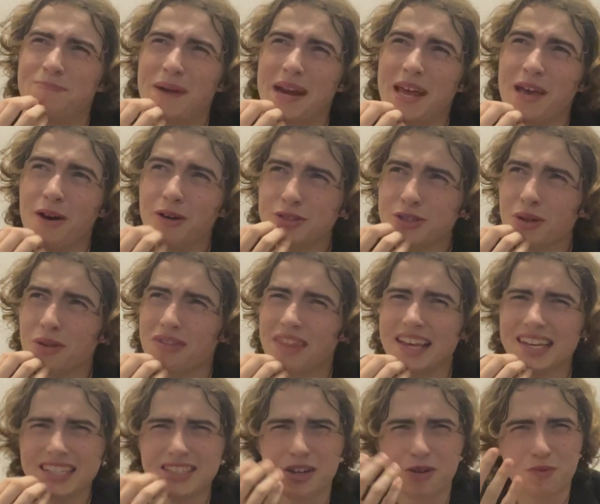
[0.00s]
But I also
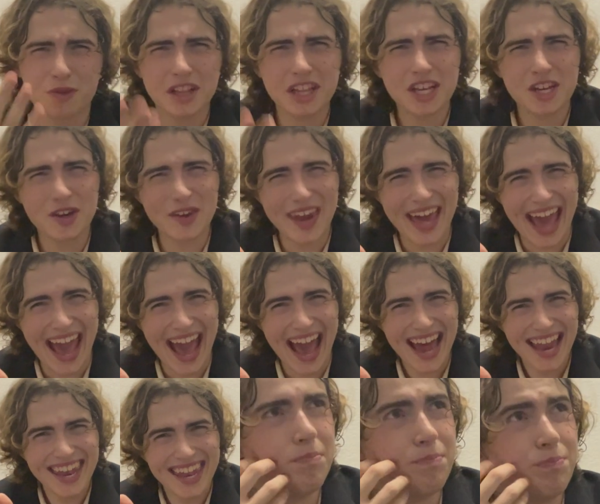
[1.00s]
think it's a really good
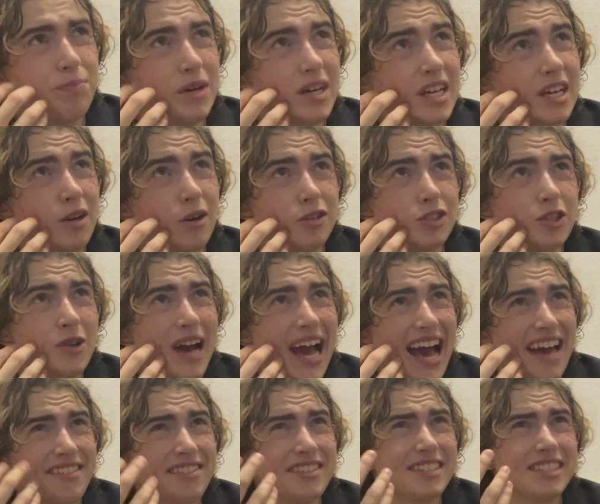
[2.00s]
ad, but it also
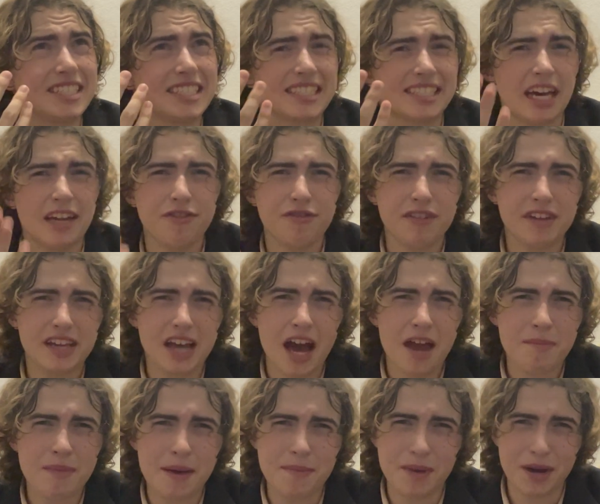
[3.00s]
hasn't successfully
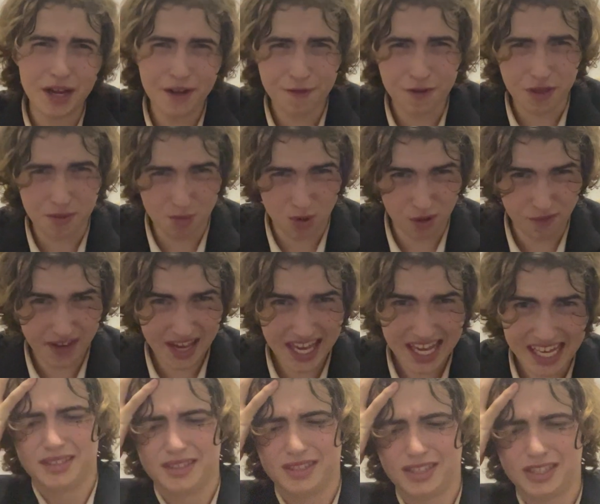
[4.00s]
gotten my money for the
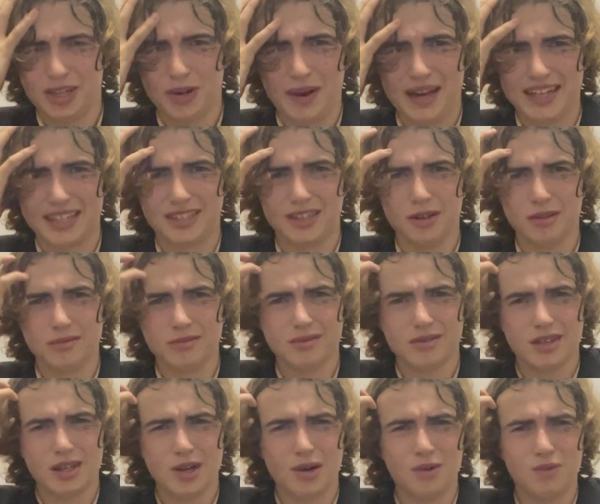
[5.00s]
movie. So I don't
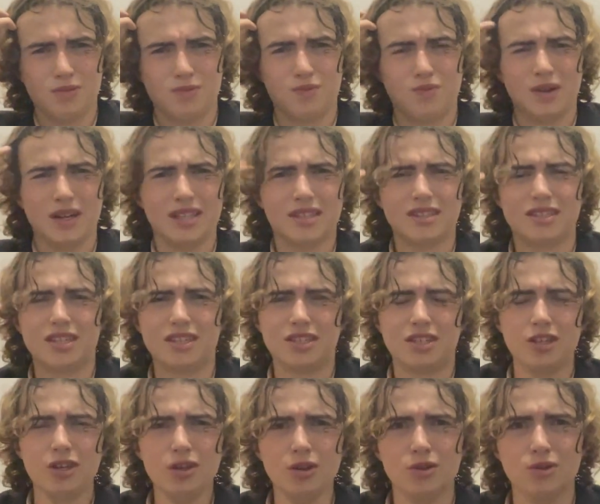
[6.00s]
know what to
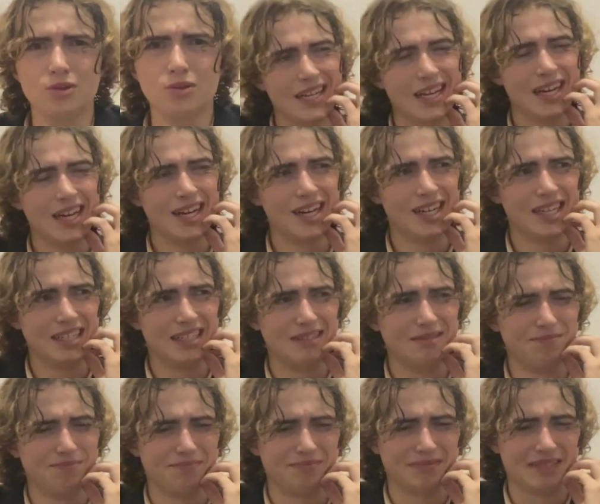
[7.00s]
do. I
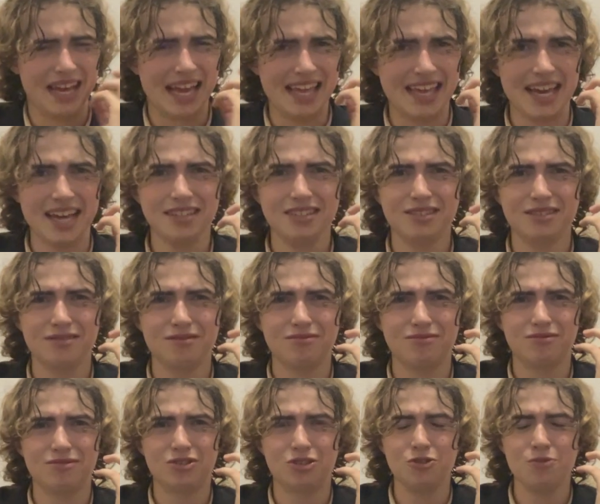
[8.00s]
guess
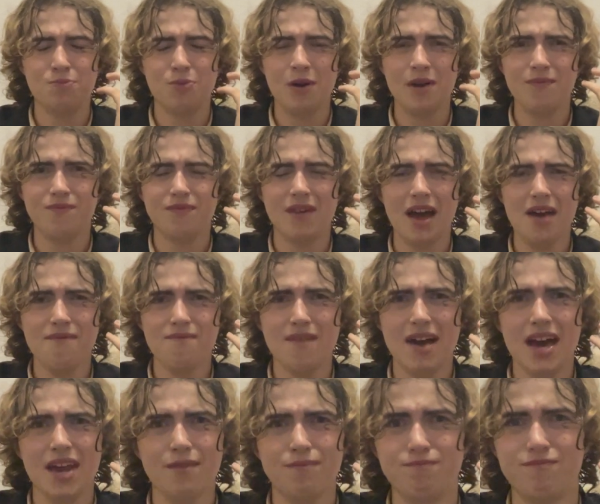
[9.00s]
2.5
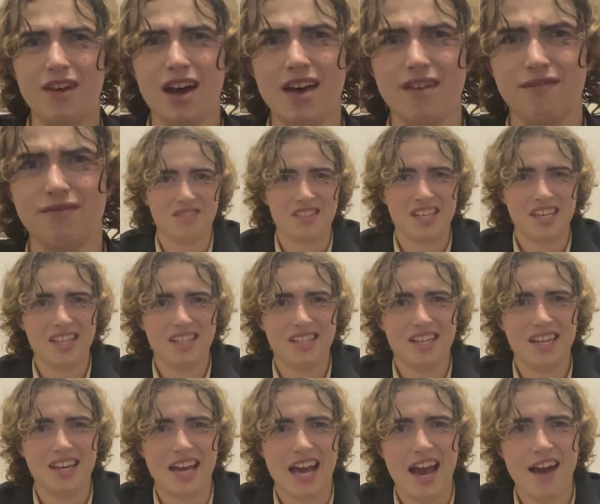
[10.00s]
out of 5? It
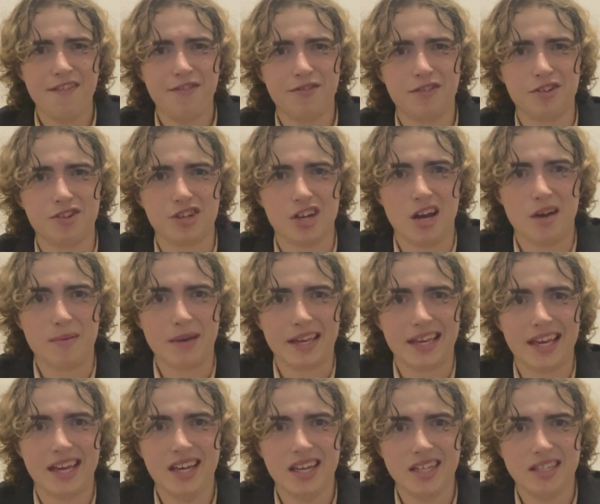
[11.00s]
did half the job, I
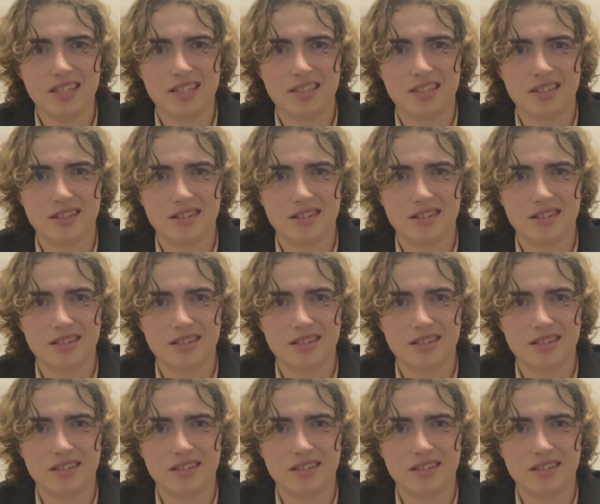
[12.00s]
guess.